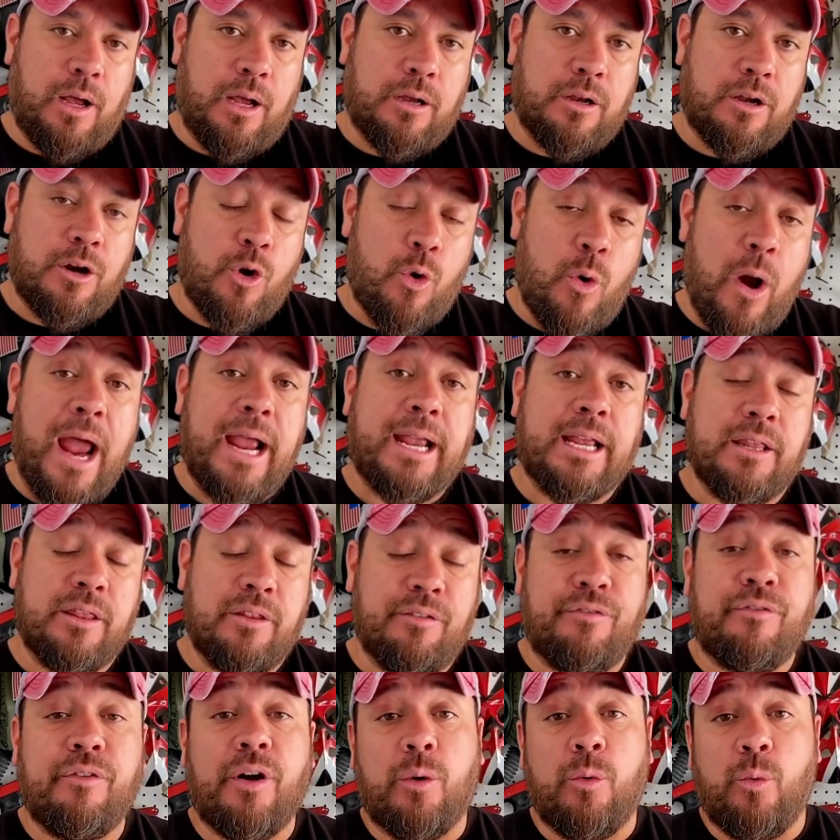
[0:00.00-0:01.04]
cracking the
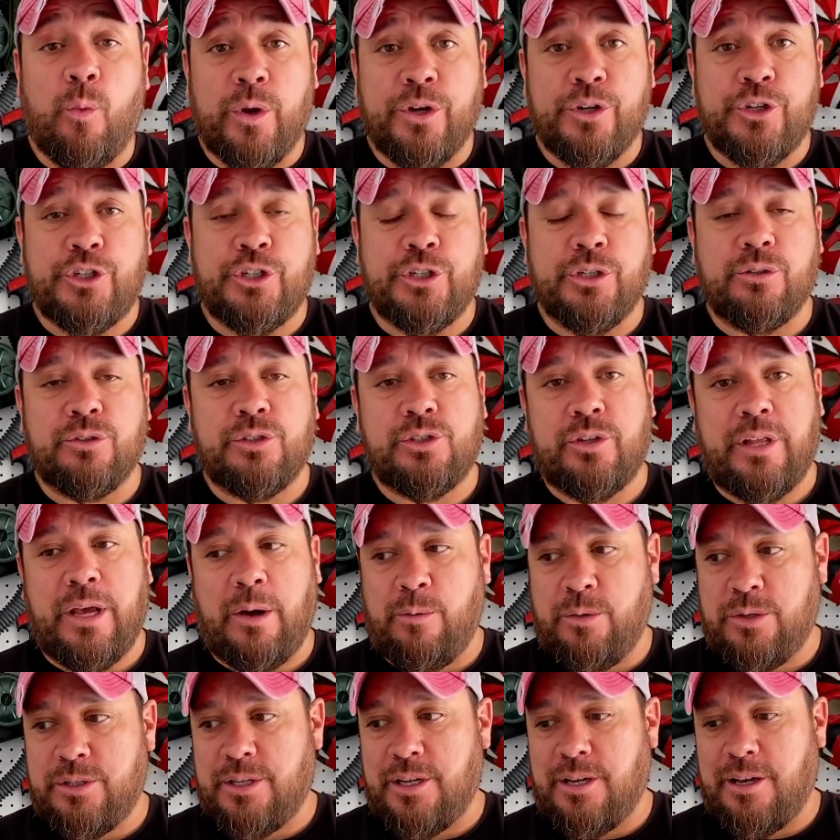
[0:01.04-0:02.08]
front windshield. So that
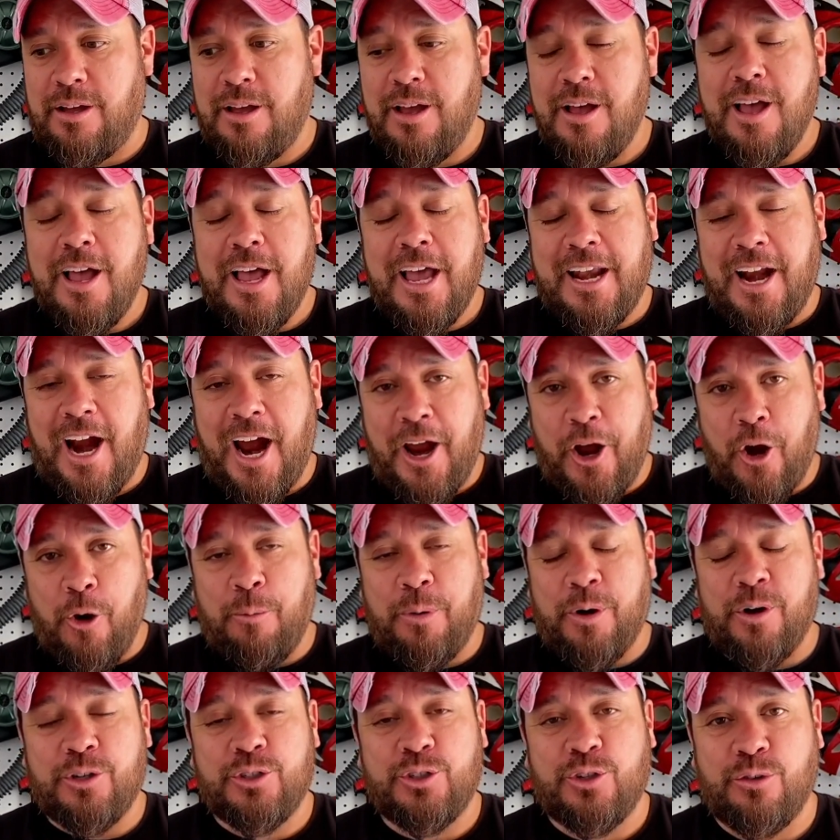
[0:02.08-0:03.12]
was an eye
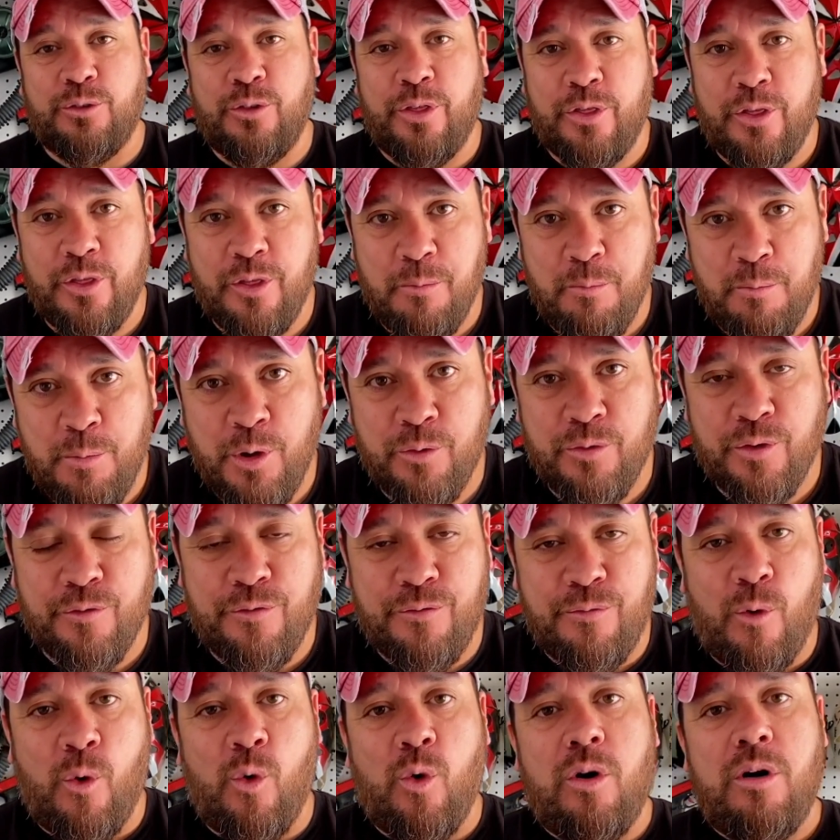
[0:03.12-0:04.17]
opener. So moving
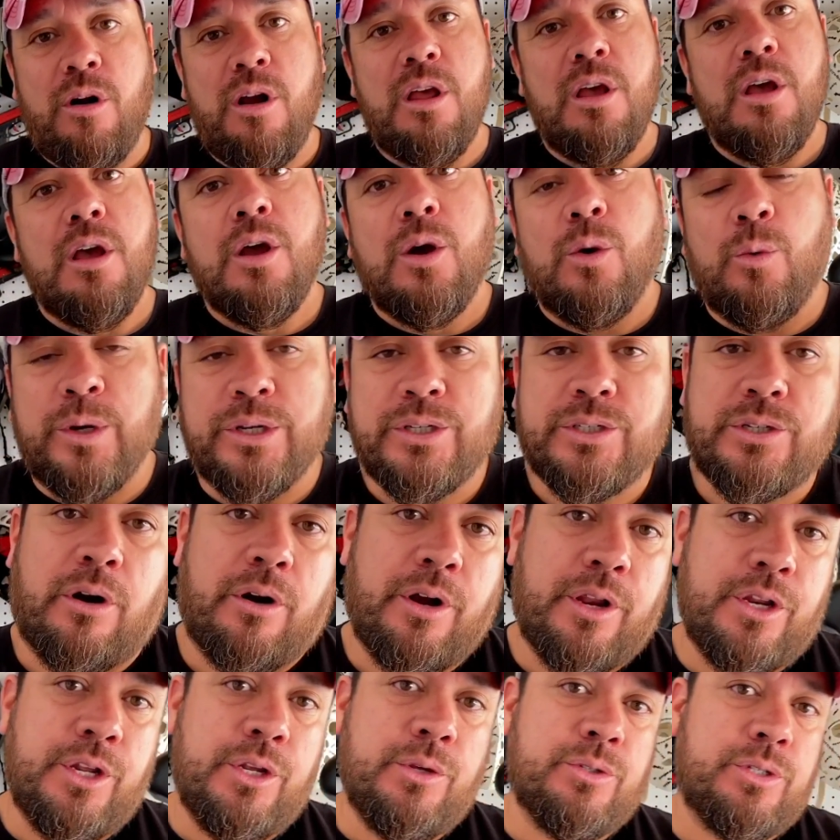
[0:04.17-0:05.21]
forward, we
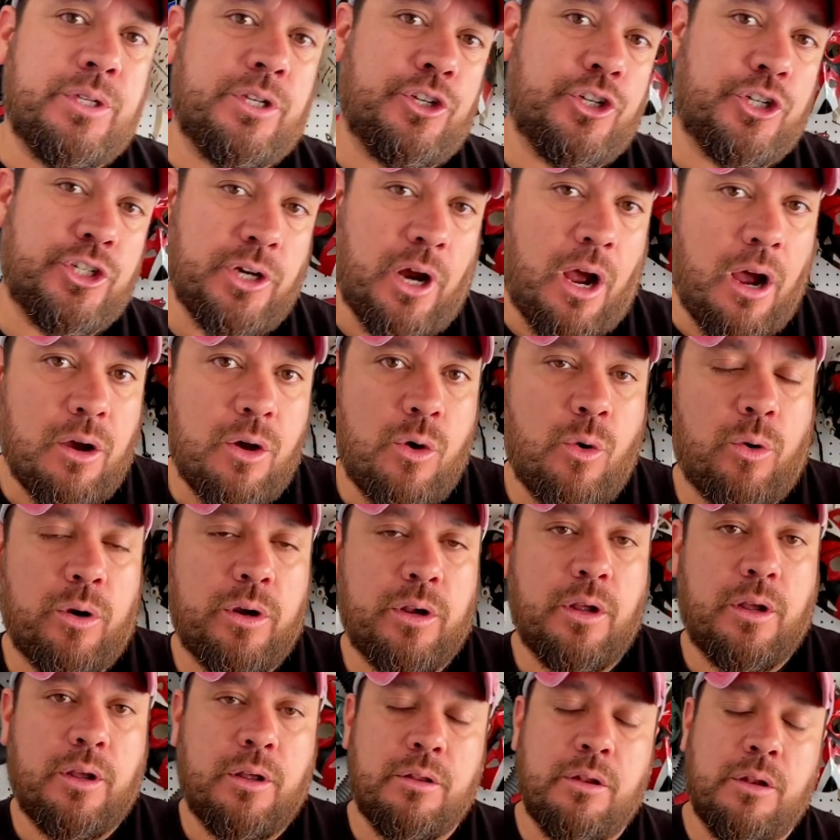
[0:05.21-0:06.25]
started using shock
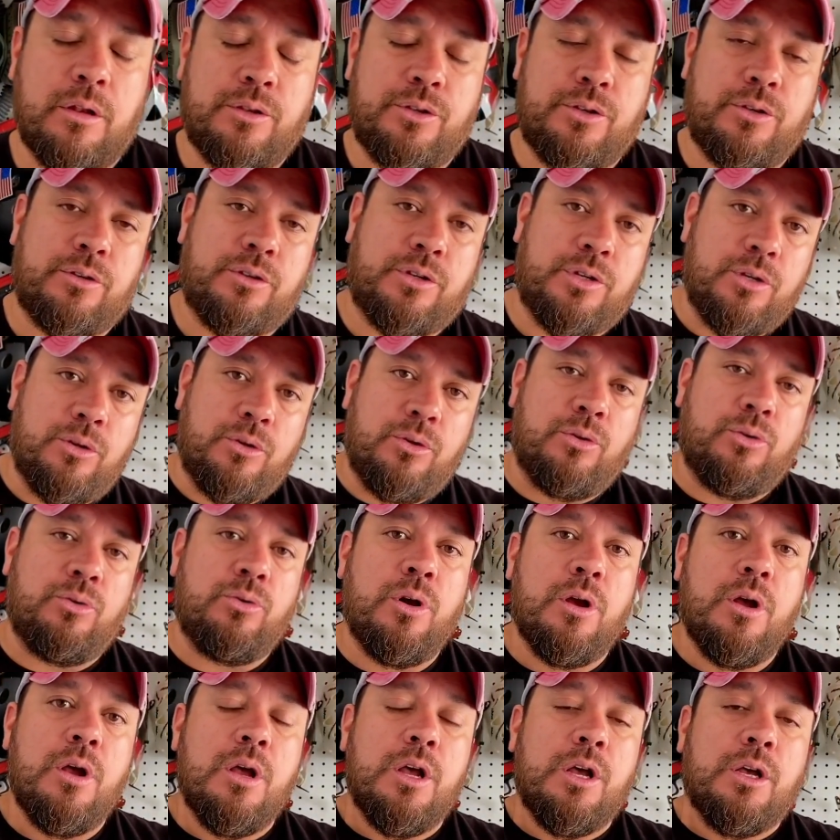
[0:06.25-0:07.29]
cord to
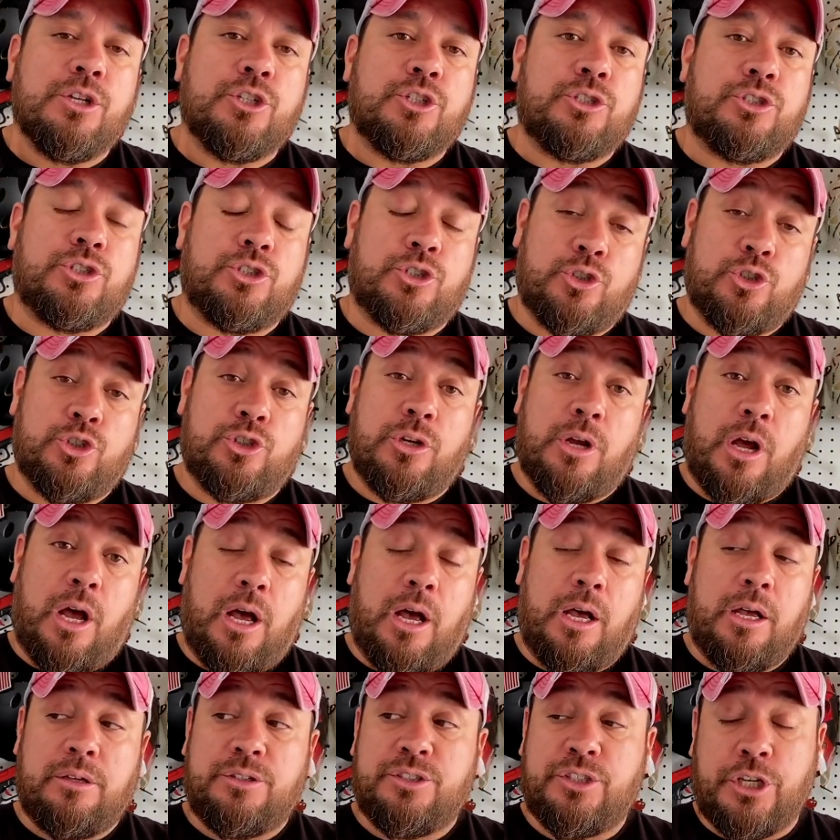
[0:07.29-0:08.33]

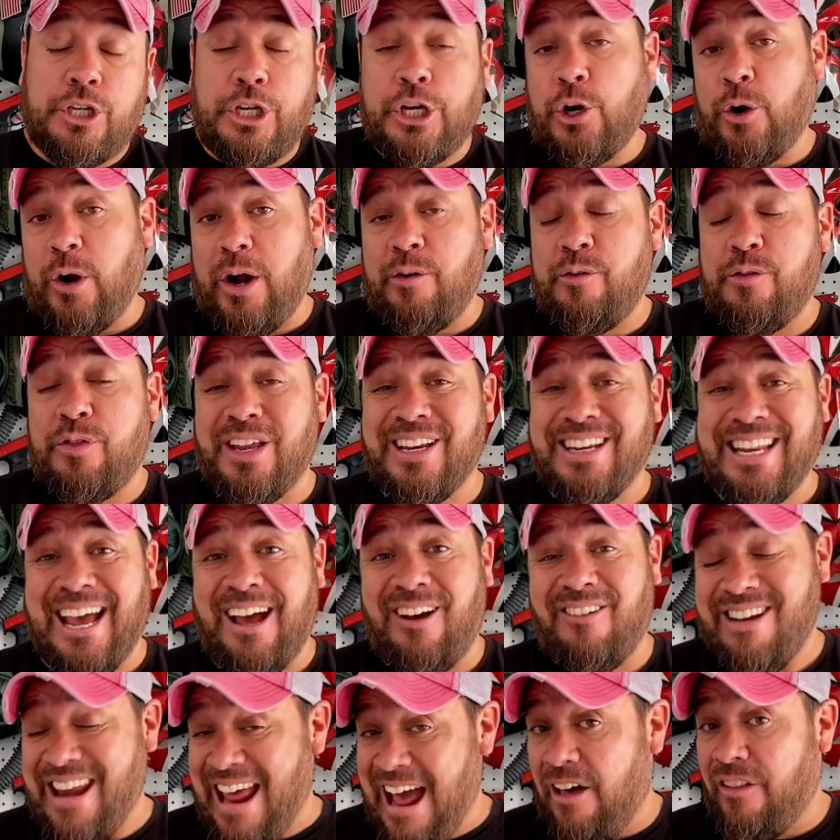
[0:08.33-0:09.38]
secure everything
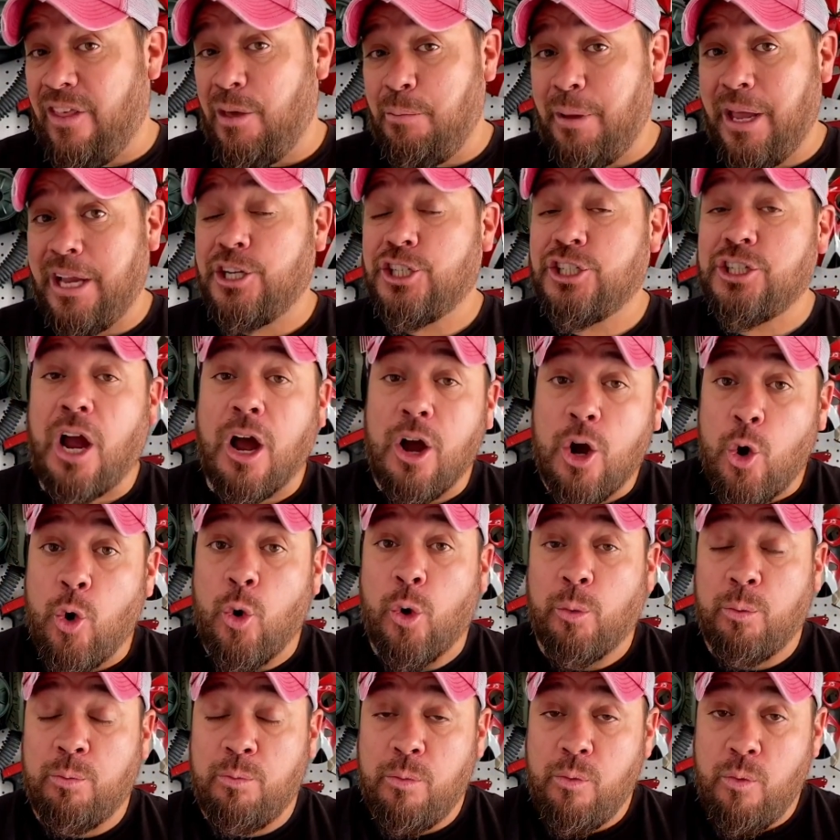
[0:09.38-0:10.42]
down. Now they make shock
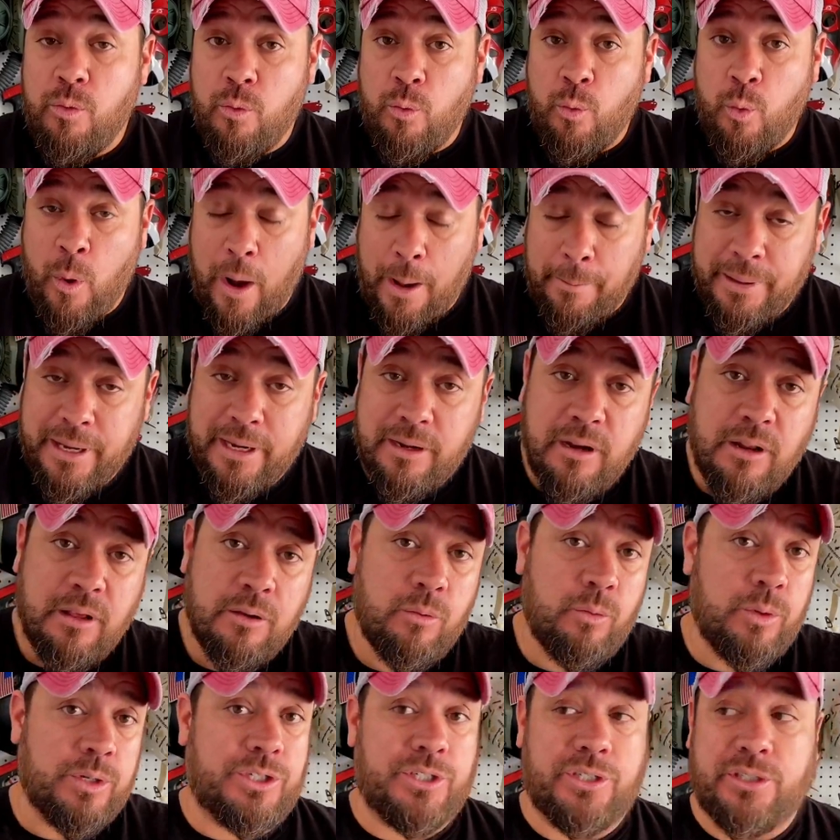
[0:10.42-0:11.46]
cord webbing,
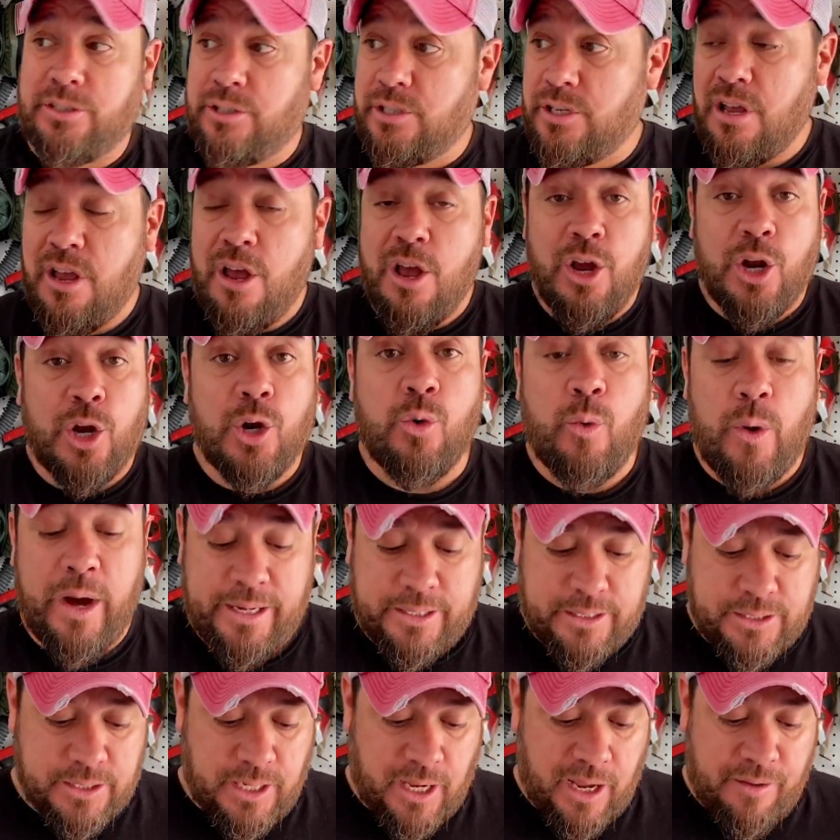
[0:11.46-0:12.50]
which is great
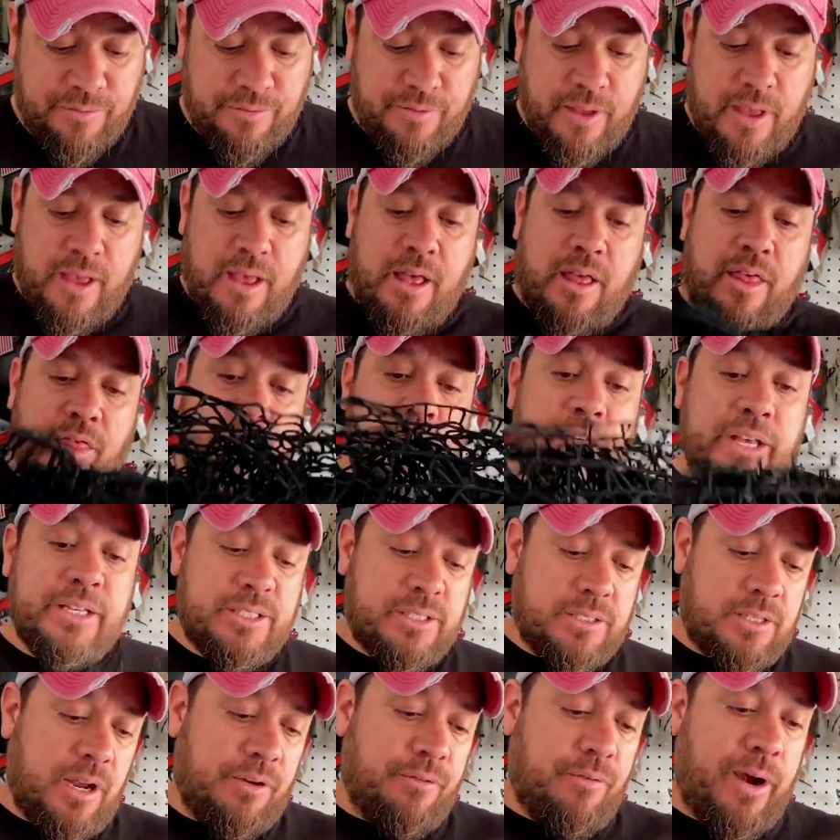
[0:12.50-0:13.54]
stuff. This
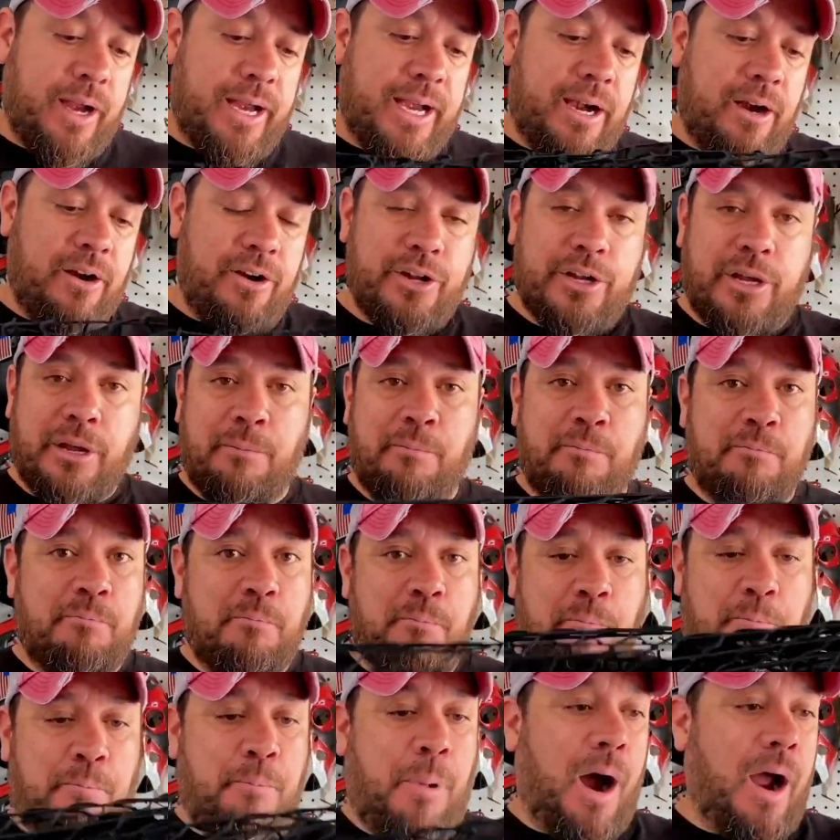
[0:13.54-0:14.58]
stuff right here, you can
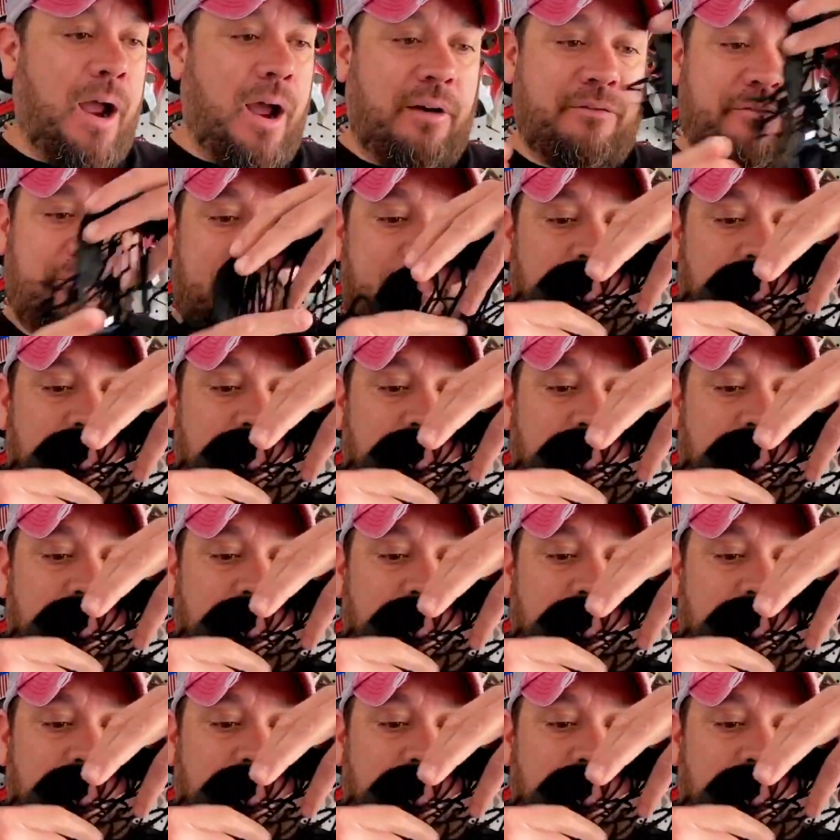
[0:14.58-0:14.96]
buy off of